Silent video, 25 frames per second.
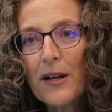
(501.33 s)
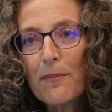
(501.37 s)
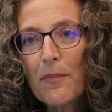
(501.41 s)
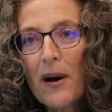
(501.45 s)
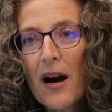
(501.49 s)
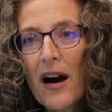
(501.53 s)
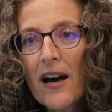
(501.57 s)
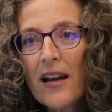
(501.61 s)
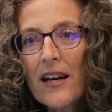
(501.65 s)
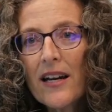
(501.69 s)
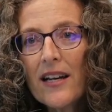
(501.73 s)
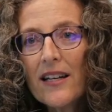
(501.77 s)

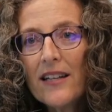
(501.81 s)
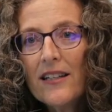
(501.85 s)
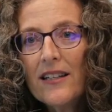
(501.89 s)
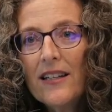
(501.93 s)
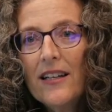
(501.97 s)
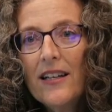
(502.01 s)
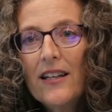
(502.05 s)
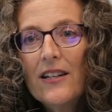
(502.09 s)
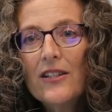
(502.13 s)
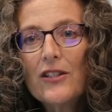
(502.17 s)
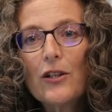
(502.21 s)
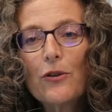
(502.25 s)
body
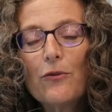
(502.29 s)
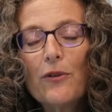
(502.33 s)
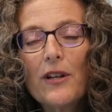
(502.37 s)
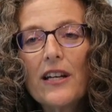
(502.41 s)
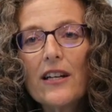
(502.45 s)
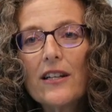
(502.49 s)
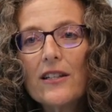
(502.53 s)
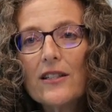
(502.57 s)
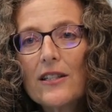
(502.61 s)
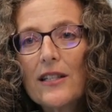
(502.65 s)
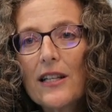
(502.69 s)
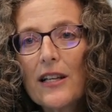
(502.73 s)
to
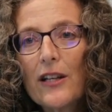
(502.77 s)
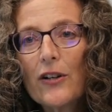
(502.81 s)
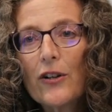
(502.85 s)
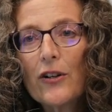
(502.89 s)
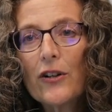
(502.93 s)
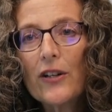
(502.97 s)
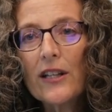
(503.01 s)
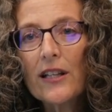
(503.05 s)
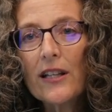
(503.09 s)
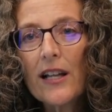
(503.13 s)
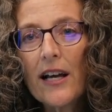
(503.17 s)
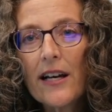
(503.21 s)
reconsider
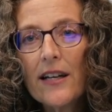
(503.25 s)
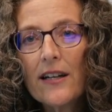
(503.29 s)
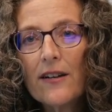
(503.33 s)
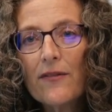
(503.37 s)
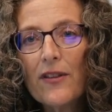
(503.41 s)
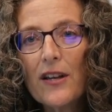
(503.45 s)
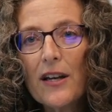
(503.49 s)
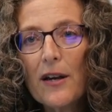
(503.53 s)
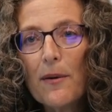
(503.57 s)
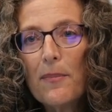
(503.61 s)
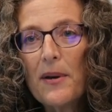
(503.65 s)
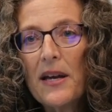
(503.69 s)
in light of
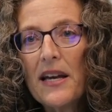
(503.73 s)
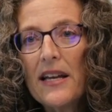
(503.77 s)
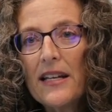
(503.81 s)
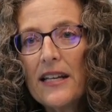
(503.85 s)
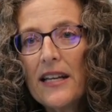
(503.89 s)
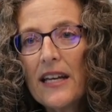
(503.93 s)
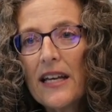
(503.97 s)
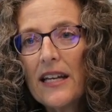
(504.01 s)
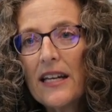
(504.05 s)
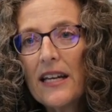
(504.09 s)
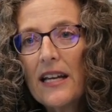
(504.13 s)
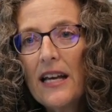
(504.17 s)
the
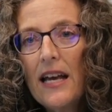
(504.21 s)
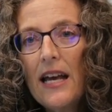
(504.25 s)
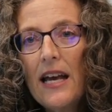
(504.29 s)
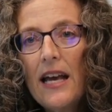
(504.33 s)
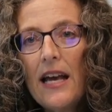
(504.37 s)
opinion.